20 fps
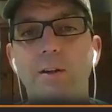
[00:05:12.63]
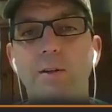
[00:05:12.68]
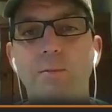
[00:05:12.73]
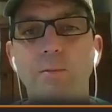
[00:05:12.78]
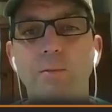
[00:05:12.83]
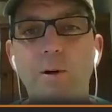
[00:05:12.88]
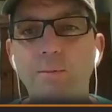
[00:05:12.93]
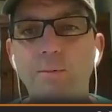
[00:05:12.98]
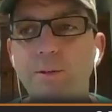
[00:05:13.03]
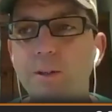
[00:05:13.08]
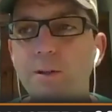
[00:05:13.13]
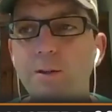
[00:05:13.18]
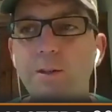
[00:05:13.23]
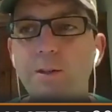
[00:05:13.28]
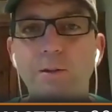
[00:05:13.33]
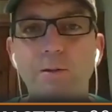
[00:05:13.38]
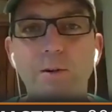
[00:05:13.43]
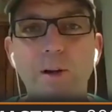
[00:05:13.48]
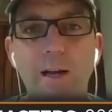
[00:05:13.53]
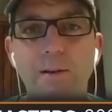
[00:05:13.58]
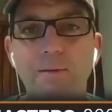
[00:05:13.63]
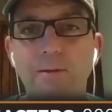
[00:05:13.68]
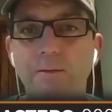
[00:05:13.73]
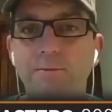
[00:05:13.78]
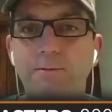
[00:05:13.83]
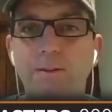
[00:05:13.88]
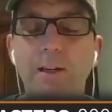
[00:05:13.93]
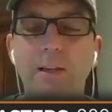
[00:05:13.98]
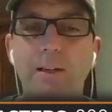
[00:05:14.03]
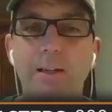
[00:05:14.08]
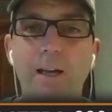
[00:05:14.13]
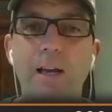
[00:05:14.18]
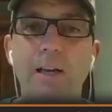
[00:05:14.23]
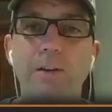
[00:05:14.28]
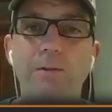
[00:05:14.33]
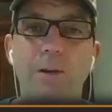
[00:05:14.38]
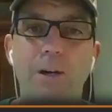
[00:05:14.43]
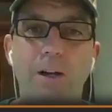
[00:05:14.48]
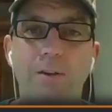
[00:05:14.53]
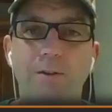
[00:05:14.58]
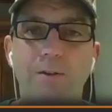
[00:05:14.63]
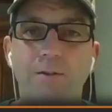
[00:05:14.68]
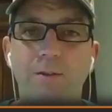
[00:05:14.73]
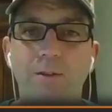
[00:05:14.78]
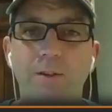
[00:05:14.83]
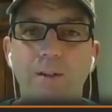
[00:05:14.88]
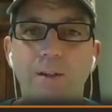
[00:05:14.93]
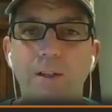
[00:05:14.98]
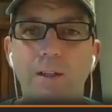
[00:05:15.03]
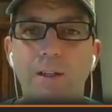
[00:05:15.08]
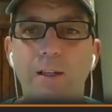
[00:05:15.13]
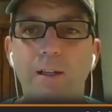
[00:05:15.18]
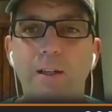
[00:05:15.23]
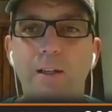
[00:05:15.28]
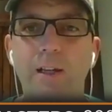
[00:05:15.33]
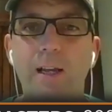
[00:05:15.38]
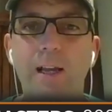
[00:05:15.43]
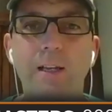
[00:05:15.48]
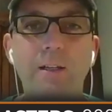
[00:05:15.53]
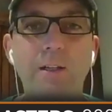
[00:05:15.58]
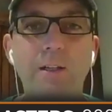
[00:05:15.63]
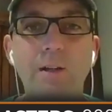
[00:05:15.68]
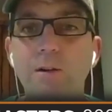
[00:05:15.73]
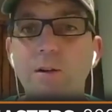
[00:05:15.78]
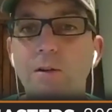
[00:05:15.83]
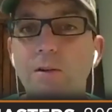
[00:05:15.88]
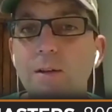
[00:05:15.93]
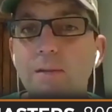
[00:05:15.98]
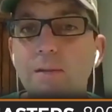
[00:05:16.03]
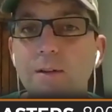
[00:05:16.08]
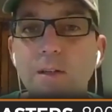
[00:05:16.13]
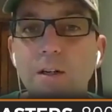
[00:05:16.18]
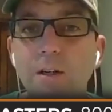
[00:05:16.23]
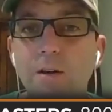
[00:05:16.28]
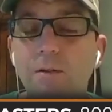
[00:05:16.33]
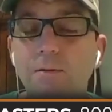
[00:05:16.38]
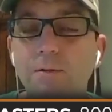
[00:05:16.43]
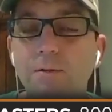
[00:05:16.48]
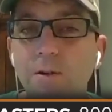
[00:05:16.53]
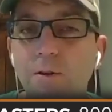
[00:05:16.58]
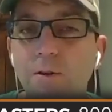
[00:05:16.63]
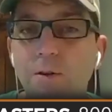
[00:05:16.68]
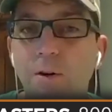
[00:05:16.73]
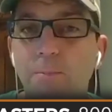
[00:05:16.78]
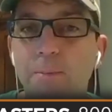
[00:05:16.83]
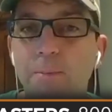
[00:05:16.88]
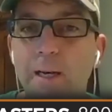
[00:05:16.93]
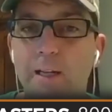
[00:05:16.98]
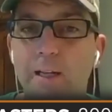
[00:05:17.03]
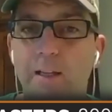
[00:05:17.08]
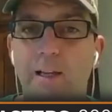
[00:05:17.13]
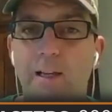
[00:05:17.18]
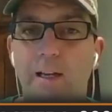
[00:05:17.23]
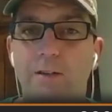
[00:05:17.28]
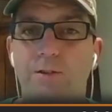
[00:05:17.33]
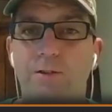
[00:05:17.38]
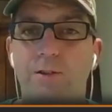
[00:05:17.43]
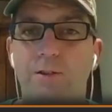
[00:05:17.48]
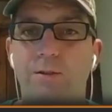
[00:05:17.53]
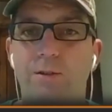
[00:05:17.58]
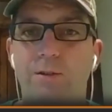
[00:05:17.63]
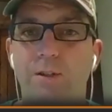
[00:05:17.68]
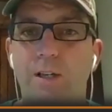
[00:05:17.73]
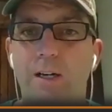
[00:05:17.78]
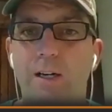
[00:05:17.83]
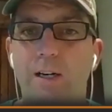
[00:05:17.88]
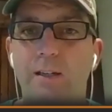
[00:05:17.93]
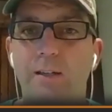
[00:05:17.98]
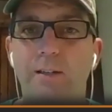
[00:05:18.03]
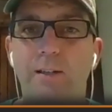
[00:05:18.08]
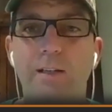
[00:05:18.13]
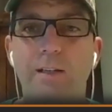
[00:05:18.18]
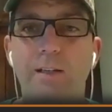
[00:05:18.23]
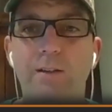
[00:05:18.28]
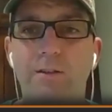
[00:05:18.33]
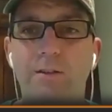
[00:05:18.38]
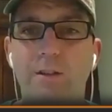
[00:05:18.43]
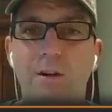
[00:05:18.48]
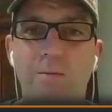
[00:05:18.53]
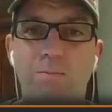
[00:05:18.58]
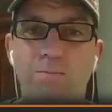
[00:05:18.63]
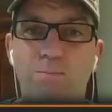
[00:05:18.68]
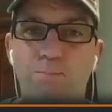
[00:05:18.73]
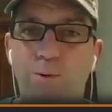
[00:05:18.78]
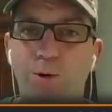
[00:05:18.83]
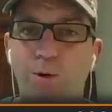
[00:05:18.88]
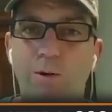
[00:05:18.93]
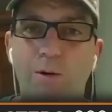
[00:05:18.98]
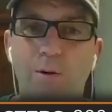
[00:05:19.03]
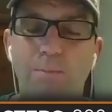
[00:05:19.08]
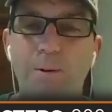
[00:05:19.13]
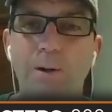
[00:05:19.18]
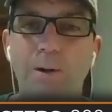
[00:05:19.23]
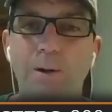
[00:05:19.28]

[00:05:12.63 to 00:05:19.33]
Well, dude, you have a fake address, and you don't even know if Google penalized you or not. They just go, poop,